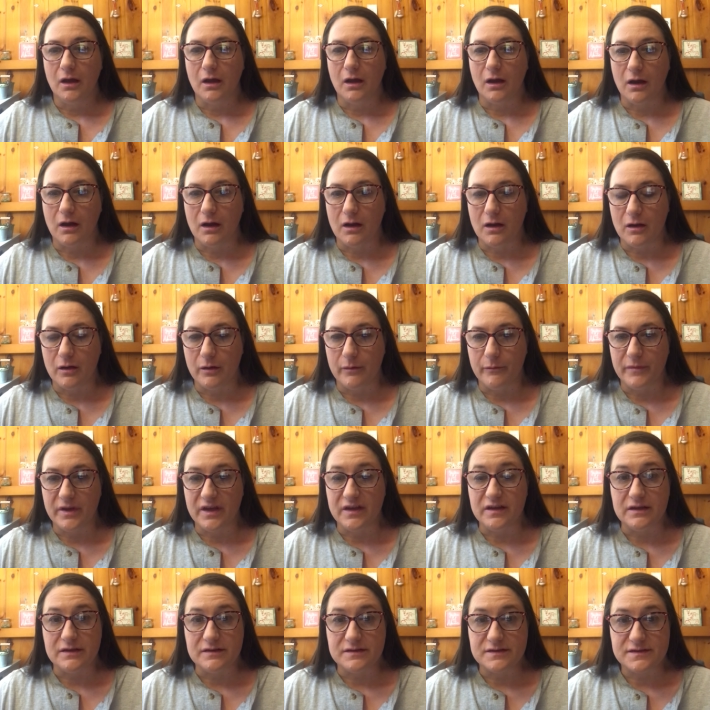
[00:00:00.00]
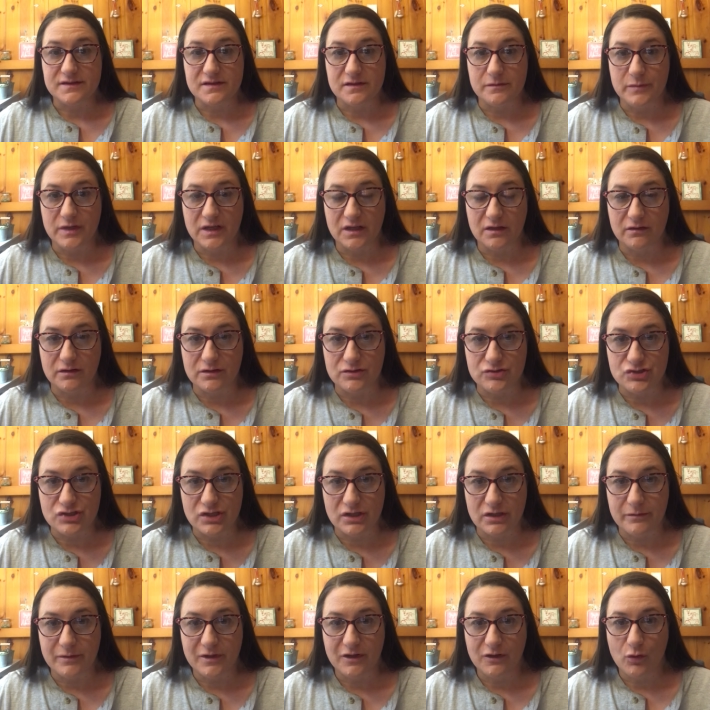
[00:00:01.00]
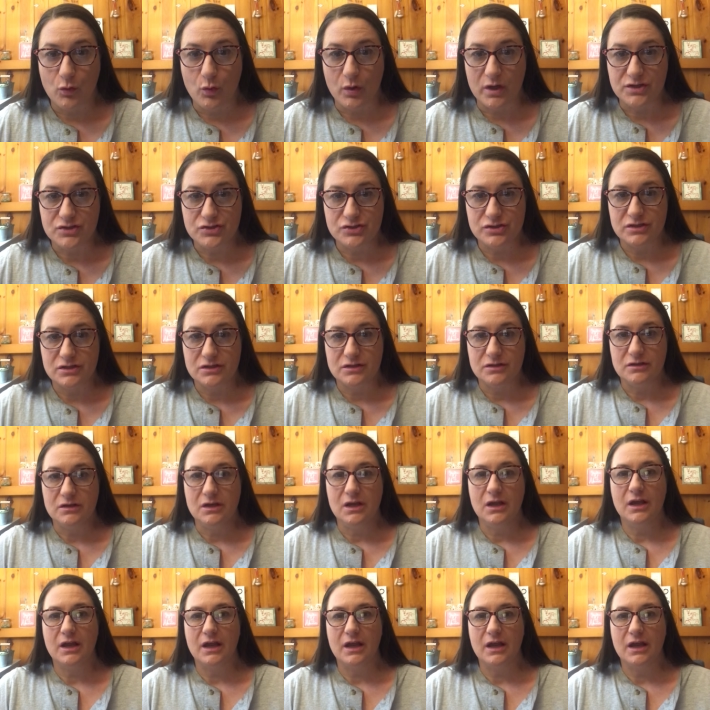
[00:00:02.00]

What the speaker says: It needs to be a legitimate question,